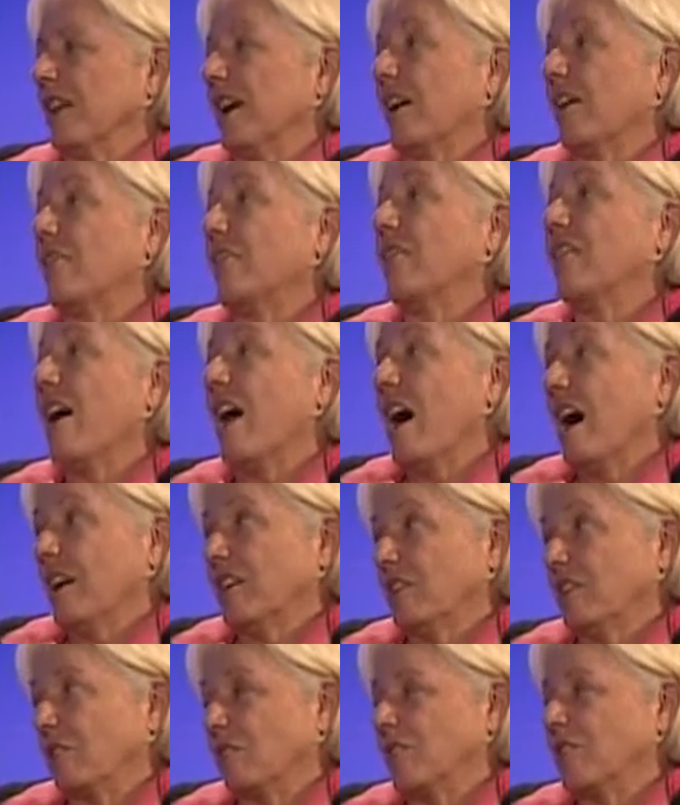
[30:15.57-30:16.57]
They are
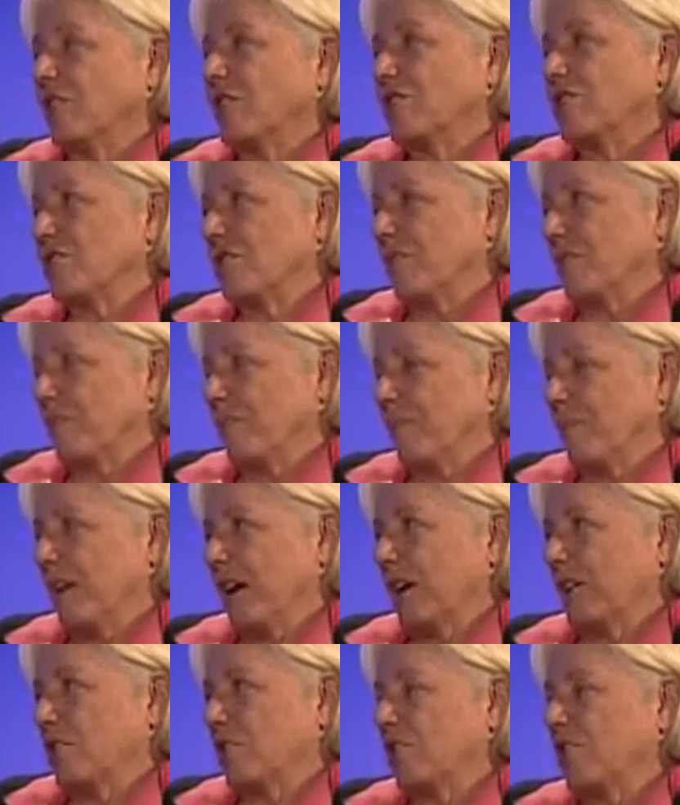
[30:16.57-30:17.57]
not going to show
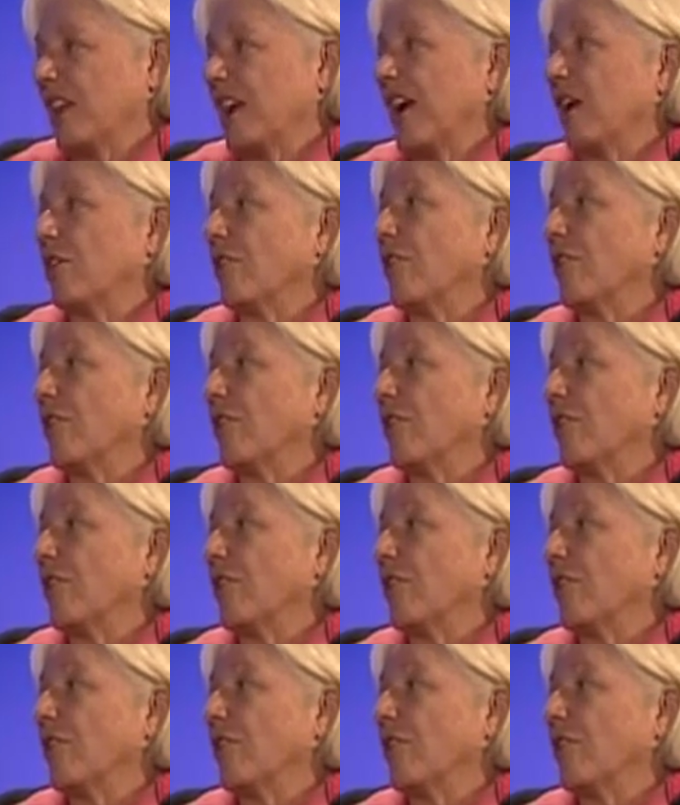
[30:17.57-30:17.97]
compassion. They are